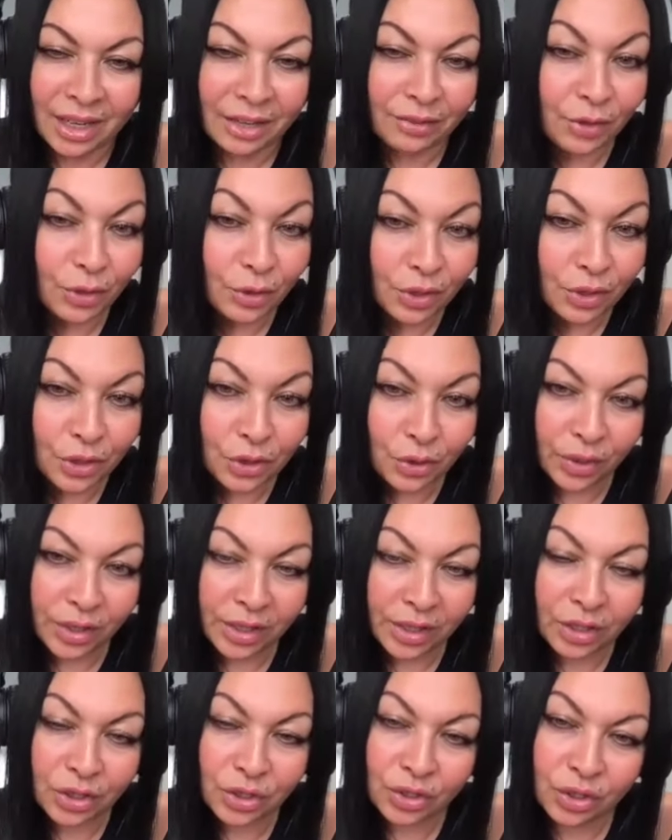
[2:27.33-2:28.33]
If you're
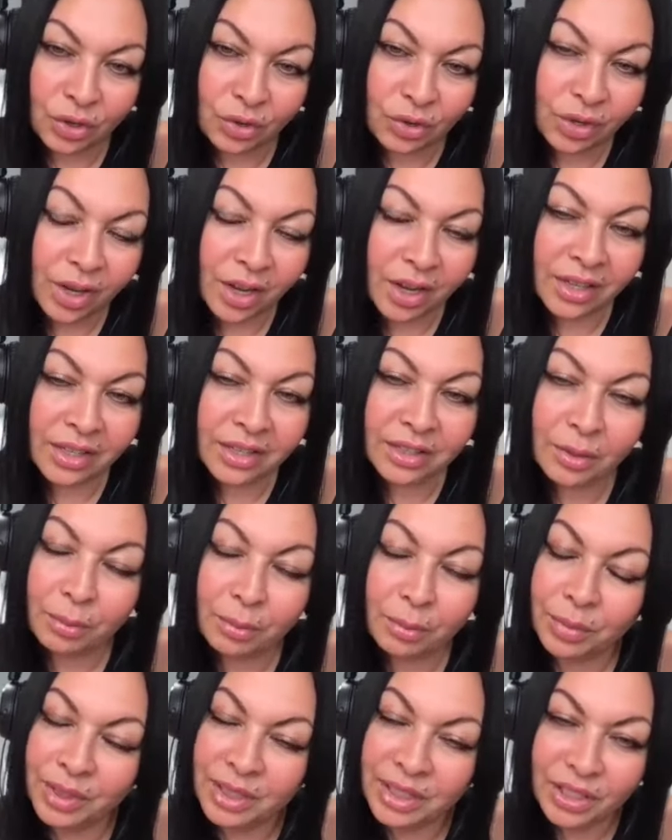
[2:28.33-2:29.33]
enjoying the show, guys,
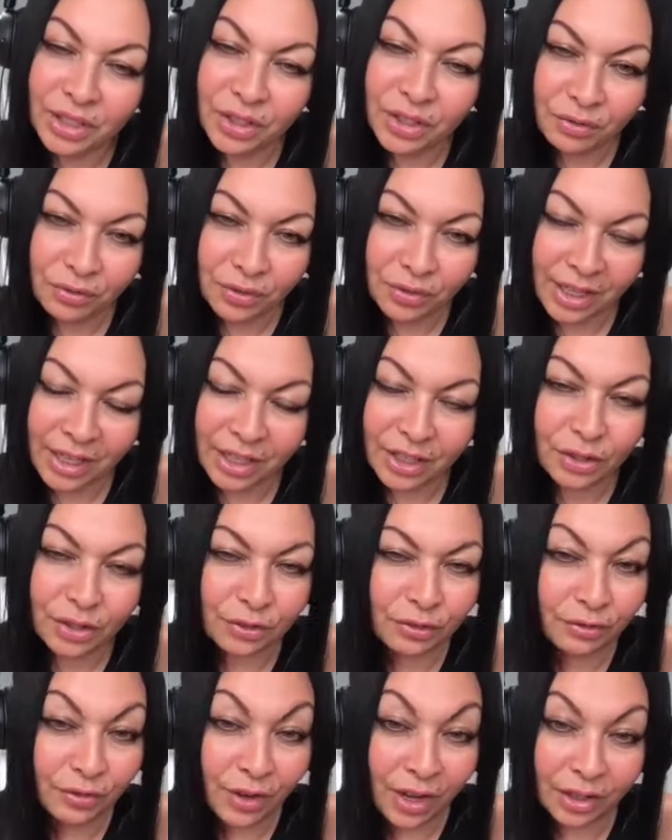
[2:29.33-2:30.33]
please don't forget to
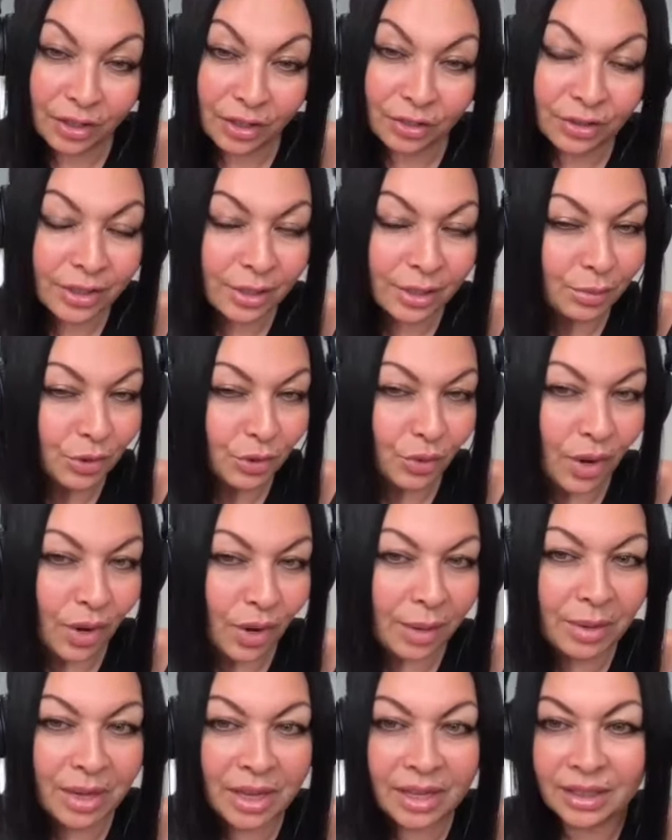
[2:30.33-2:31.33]
follow,
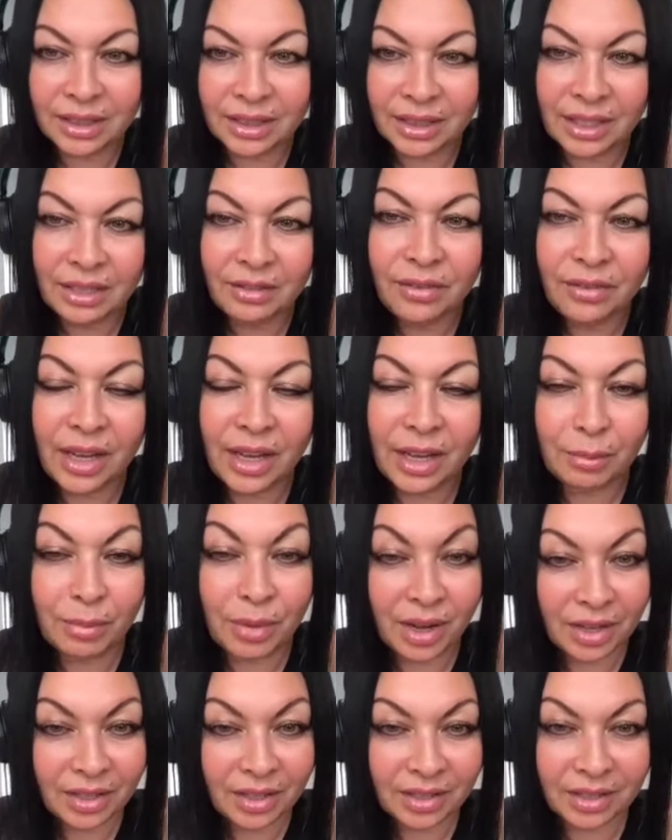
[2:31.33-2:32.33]
subscribe, and leave a
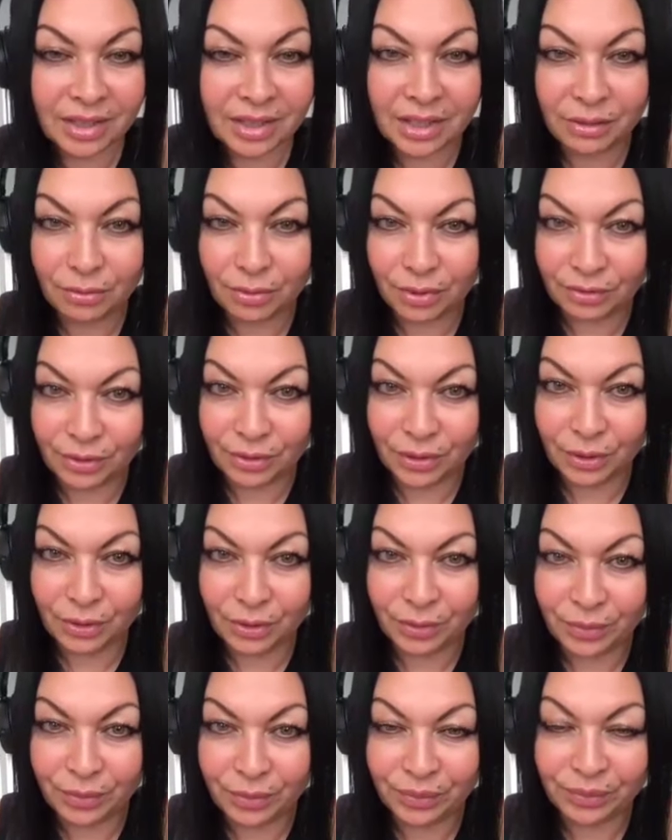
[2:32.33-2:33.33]
positive review.
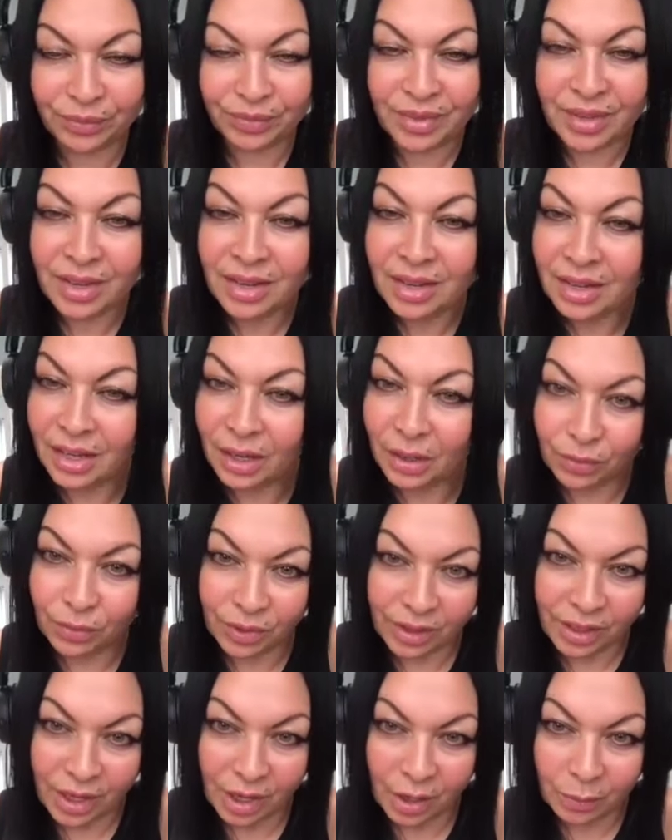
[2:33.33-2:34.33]
It
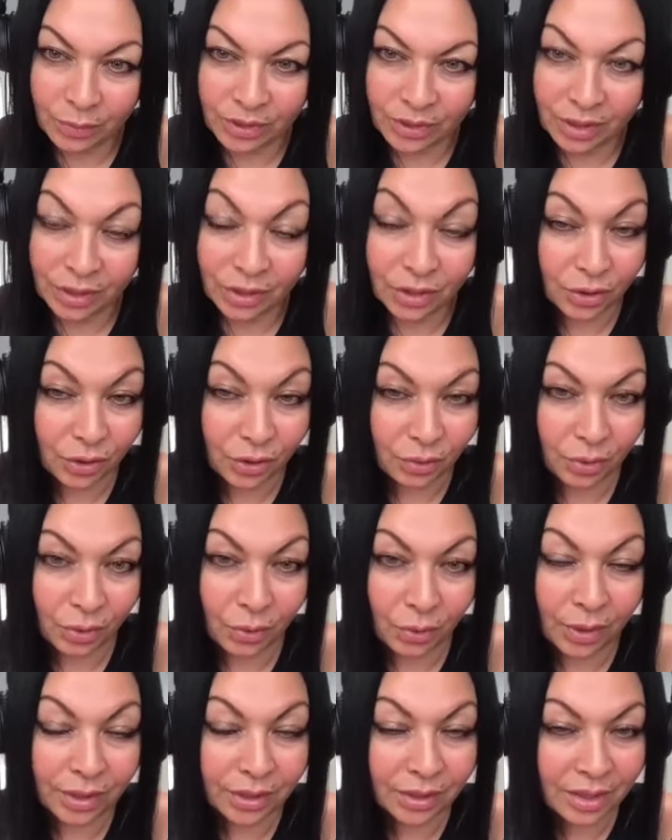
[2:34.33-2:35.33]
really helps us to
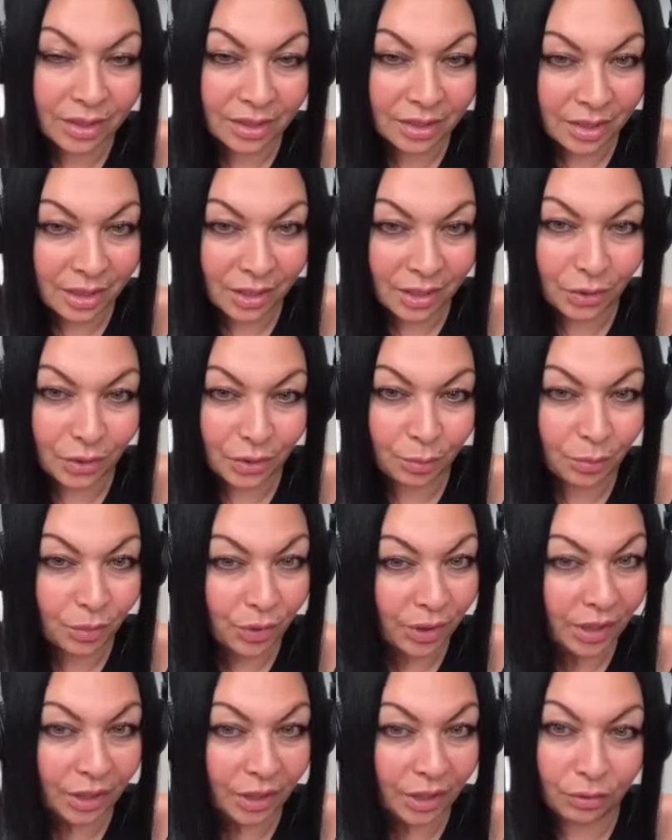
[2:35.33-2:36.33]
grow and continue
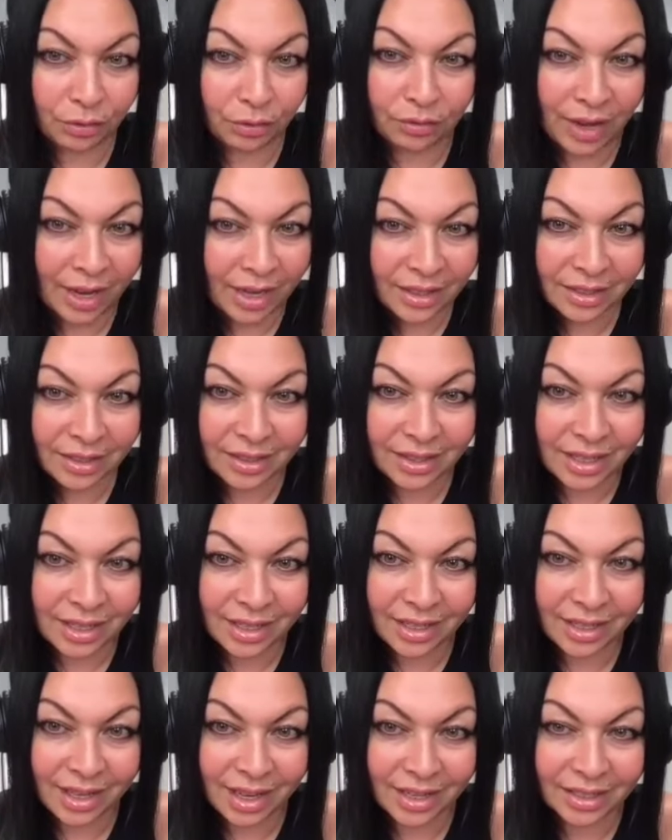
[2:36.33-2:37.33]
bringing you
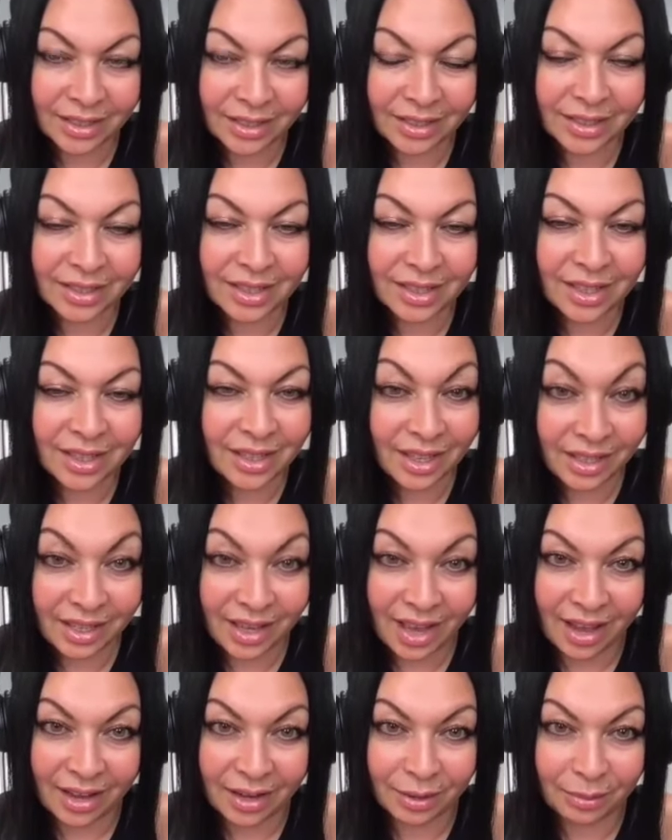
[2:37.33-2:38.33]
fascinating guests
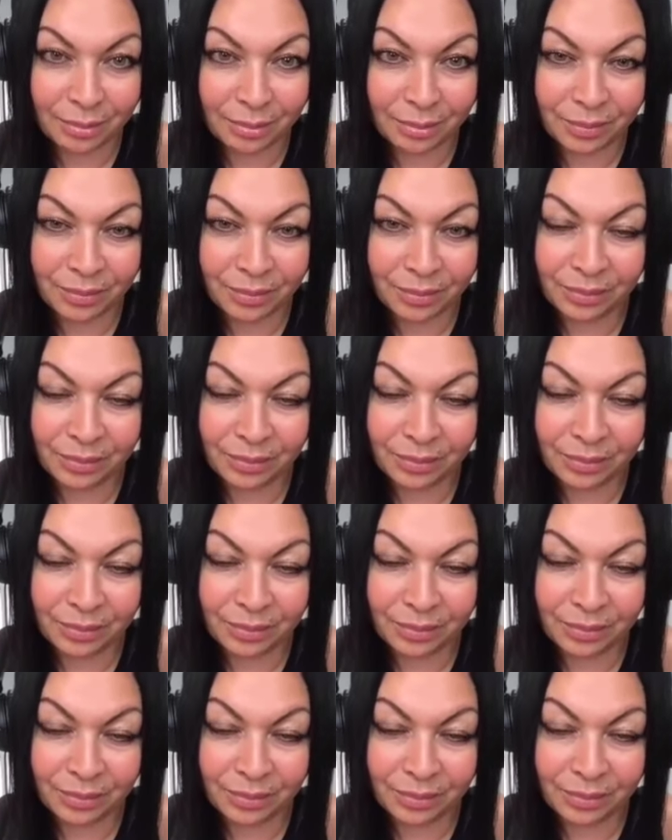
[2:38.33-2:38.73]
like Atom.